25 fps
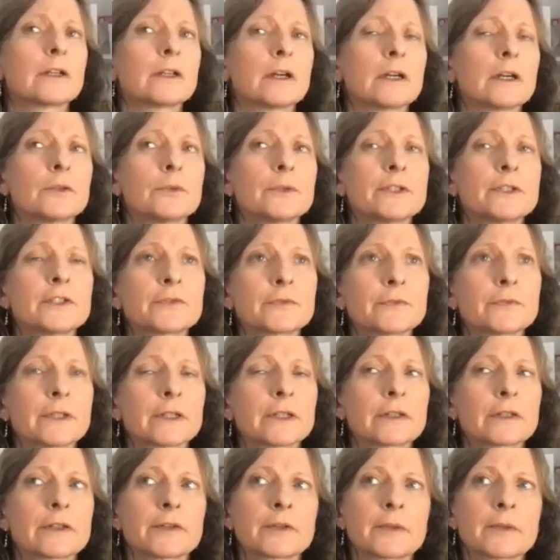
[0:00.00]
always
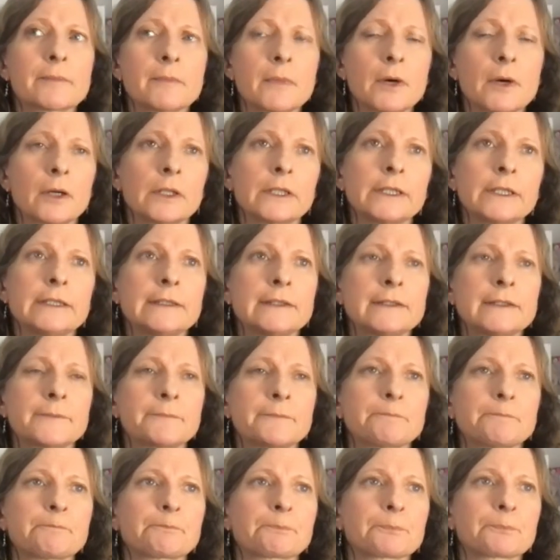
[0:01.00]
feel that the mind
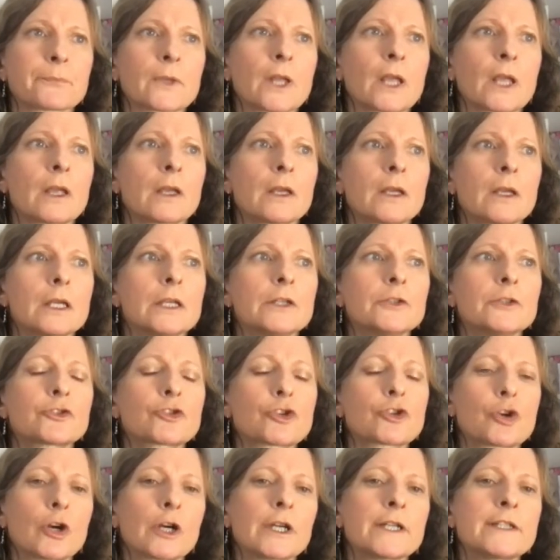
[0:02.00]
is
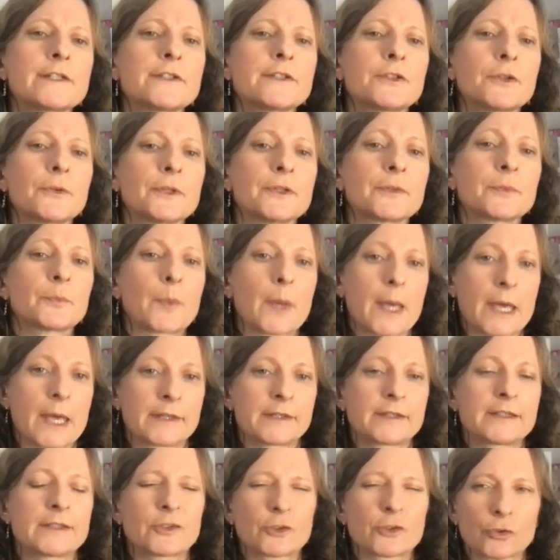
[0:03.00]
trying to do its
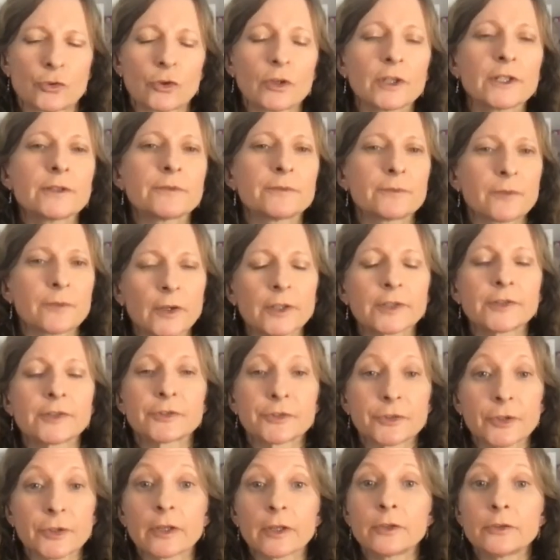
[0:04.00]
best. It's trying to find
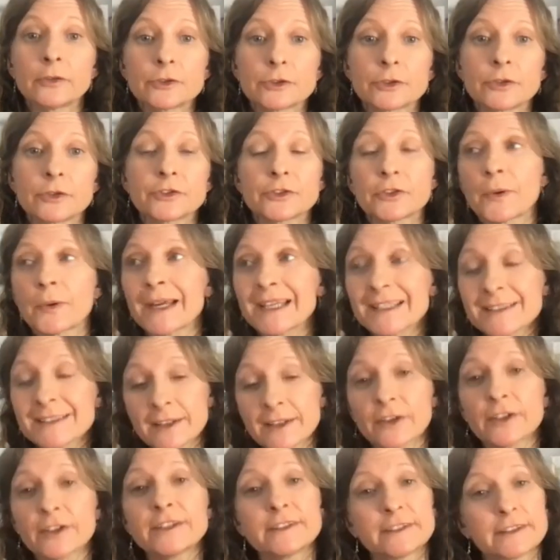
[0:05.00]
solutions.
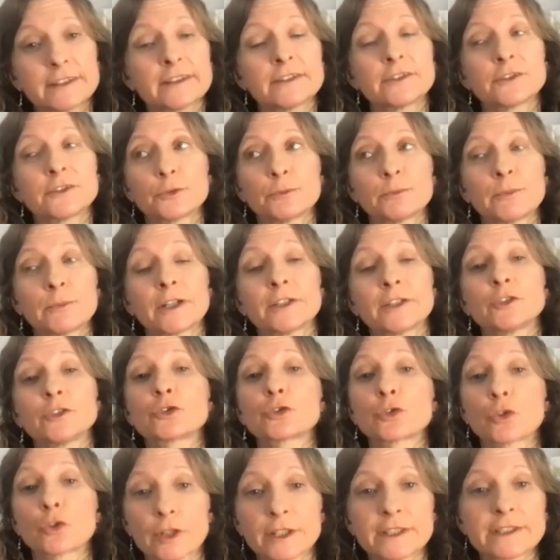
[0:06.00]
Anxiety is your mind
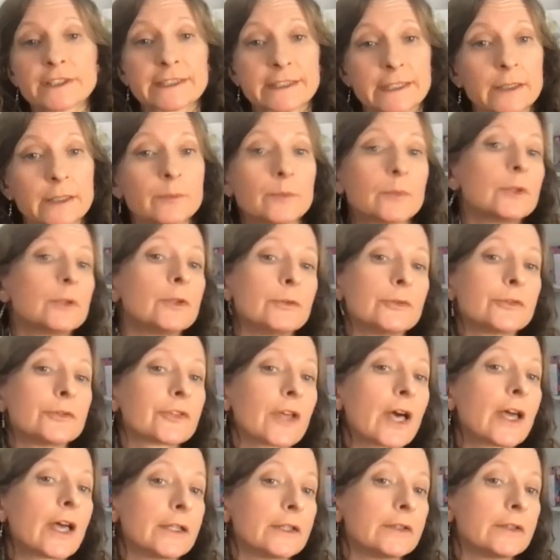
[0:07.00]
trying to keep you
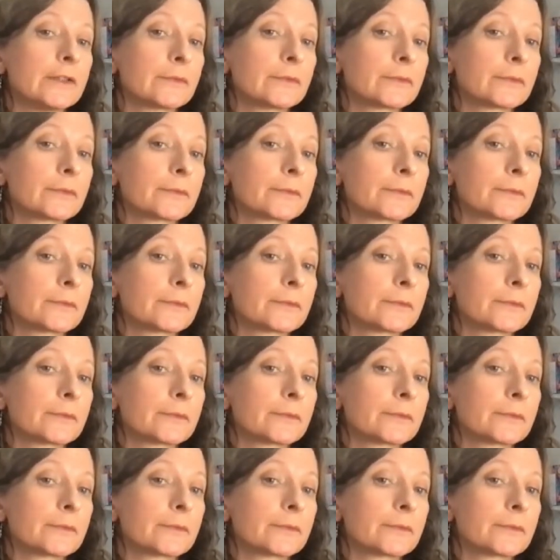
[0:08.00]
safe,